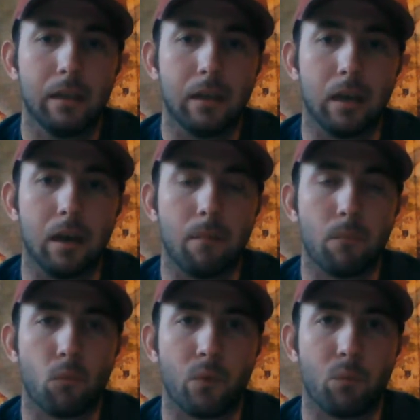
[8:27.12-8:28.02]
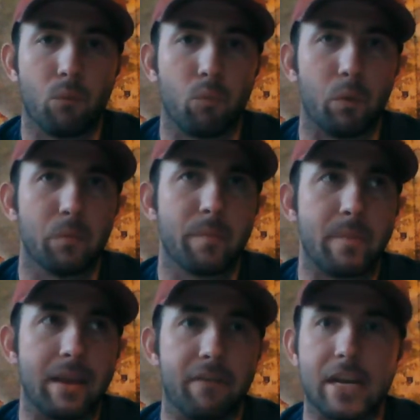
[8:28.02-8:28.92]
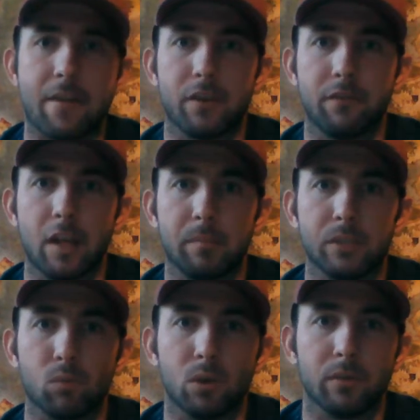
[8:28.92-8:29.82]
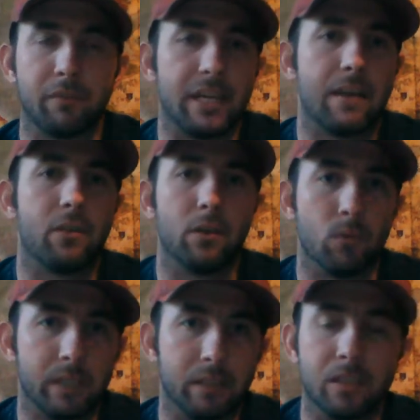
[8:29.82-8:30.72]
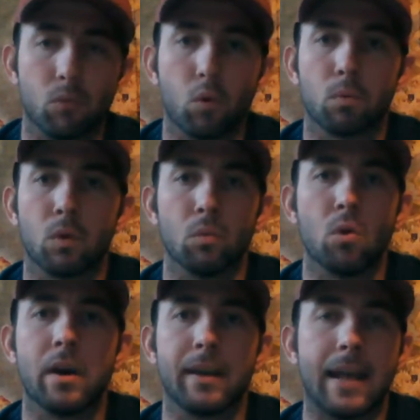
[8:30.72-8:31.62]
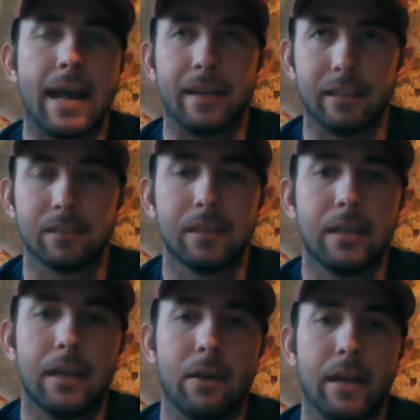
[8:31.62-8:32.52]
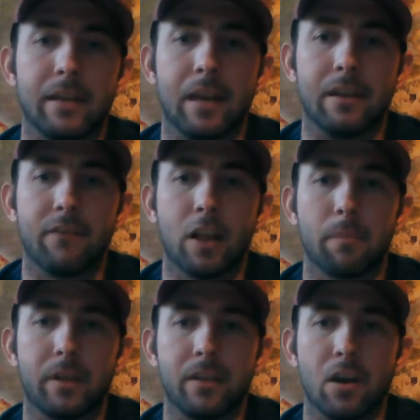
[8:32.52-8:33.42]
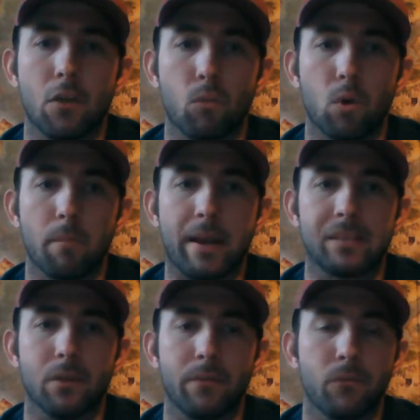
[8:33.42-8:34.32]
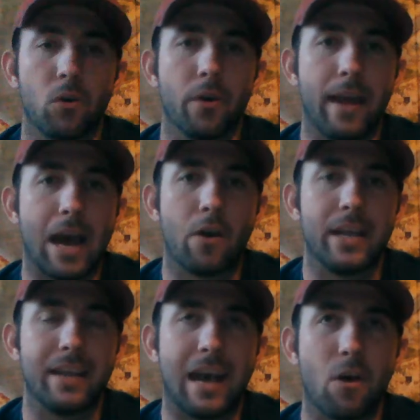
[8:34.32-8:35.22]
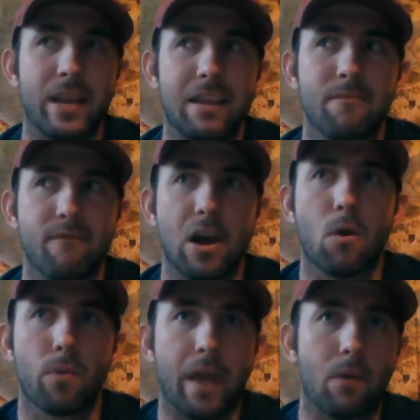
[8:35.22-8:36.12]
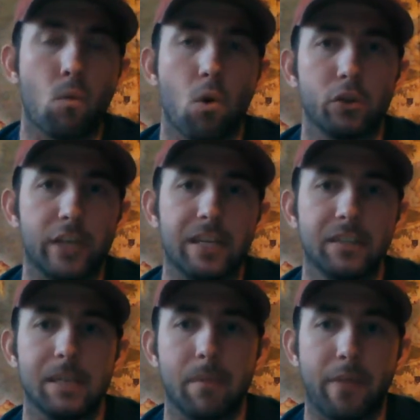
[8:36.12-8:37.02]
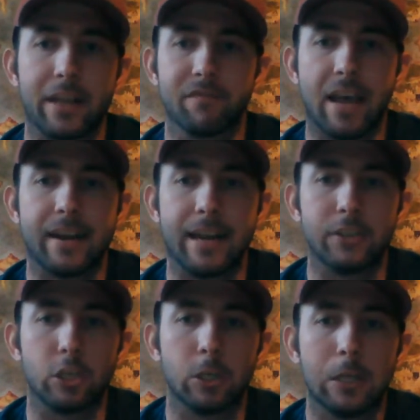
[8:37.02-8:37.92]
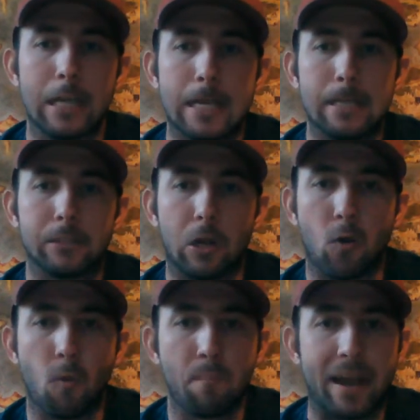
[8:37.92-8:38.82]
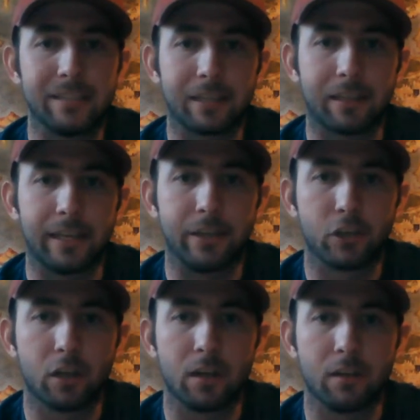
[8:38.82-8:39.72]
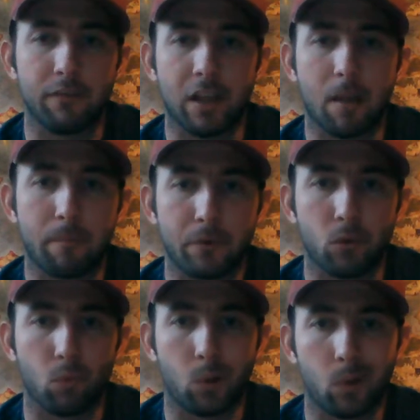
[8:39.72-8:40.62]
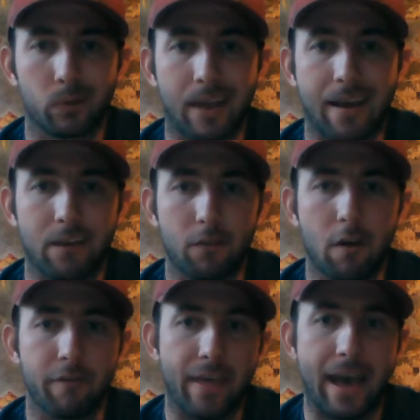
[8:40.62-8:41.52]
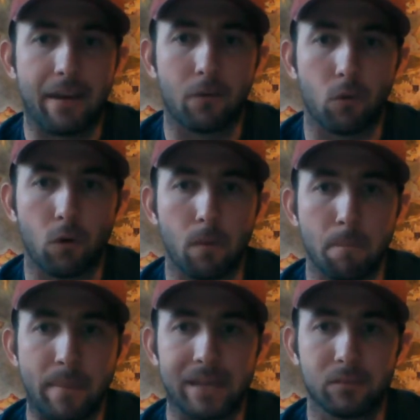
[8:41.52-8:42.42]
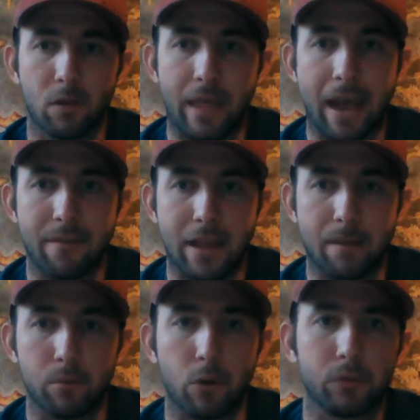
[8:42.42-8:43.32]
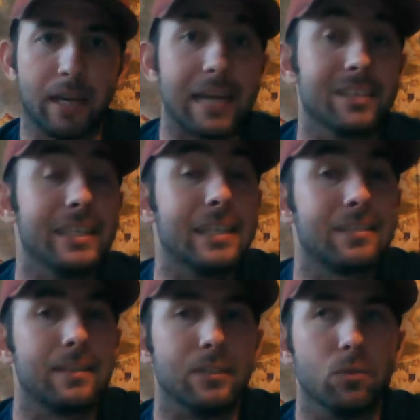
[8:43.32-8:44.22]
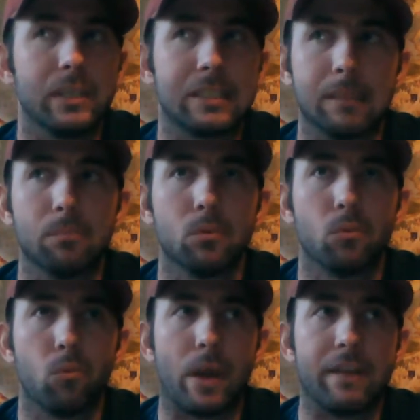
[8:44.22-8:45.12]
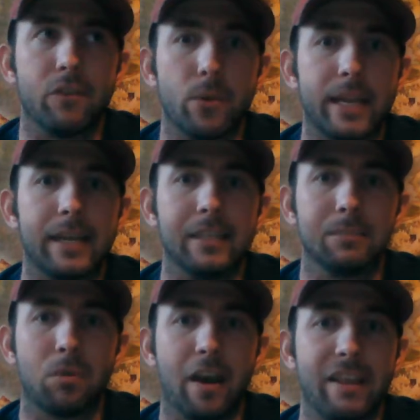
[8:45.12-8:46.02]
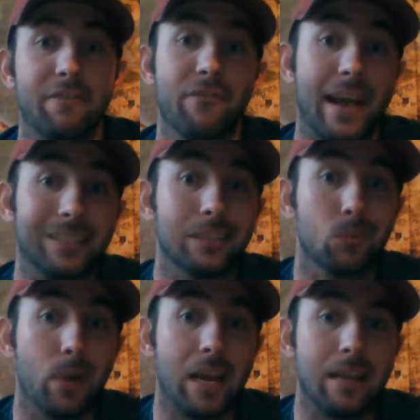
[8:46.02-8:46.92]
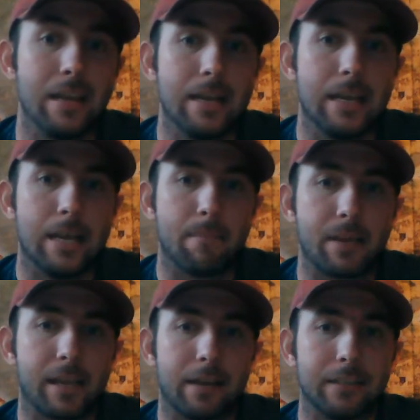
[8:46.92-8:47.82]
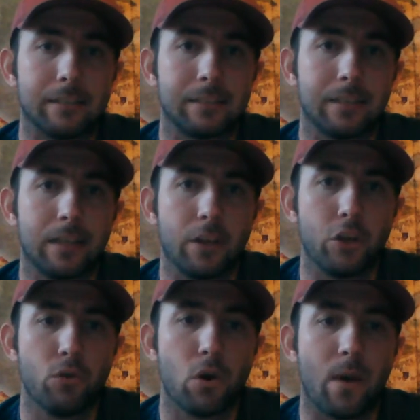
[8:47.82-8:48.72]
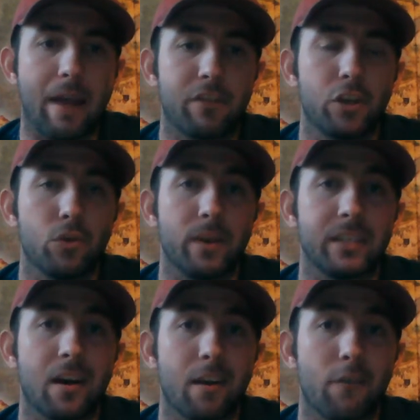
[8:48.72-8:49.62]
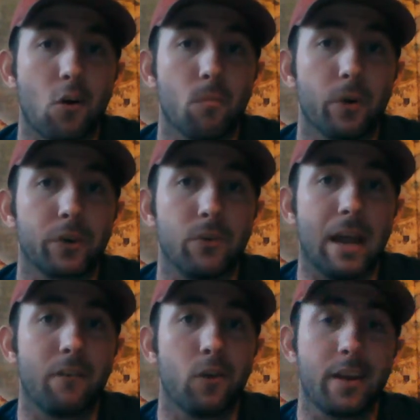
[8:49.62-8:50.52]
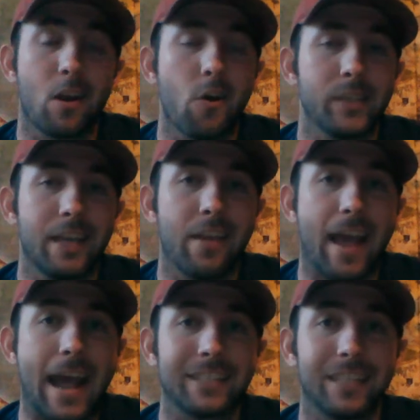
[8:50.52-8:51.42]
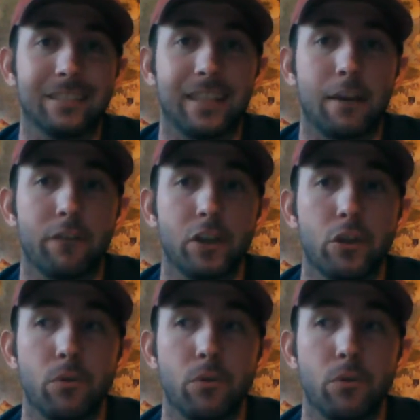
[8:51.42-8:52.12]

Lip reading: Where would we be if he never developed his world? If he never went into World War I and had his and developed the world based on how he felt that war changed him and things of that nature. So basically, you're going to develop your world kind of off that, or based on that approach. And actually, it's a really simple way of doing it. It's probably the fastest way, because you don't have to do a ton of homework. You have already all these assets there for you.